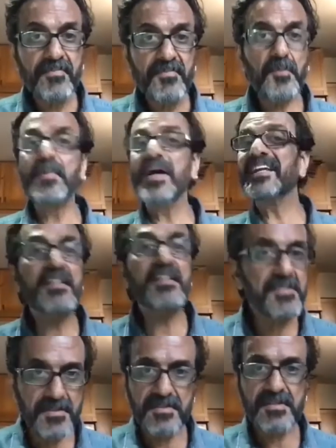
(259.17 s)
For many
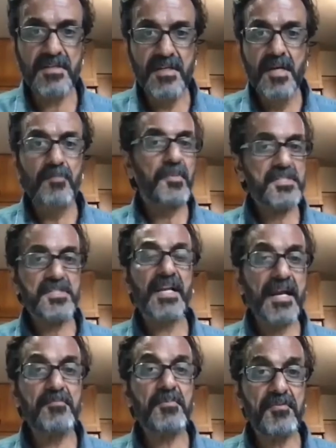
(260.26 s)
reasons, personal
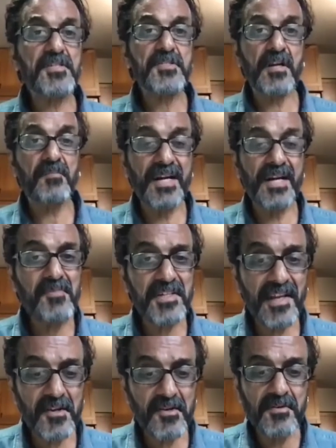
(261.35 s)
and professional. But let me
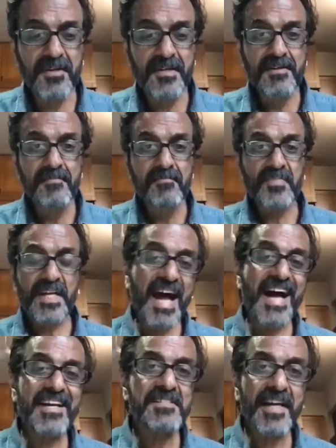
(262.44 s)
tell you that
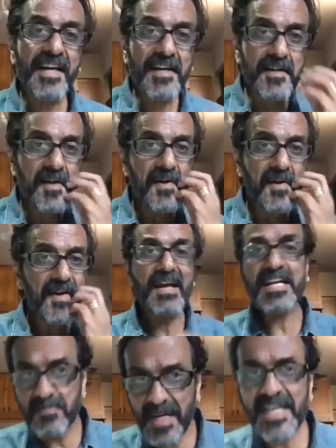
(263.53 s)
I decided,
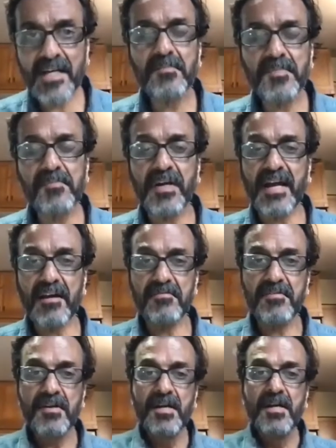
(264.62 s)
as many other people have,
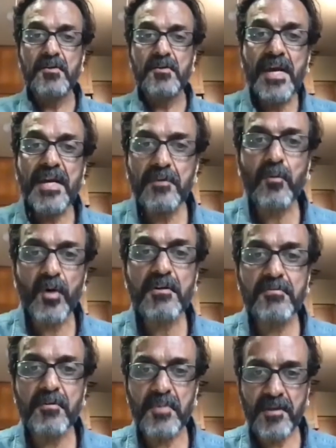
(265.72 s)
to make it work
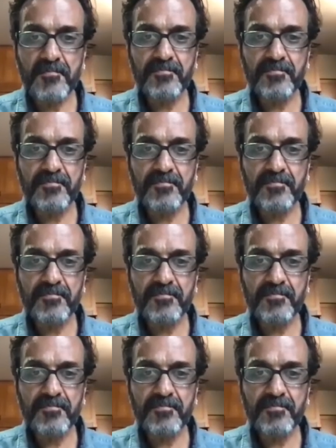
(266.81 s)
for me.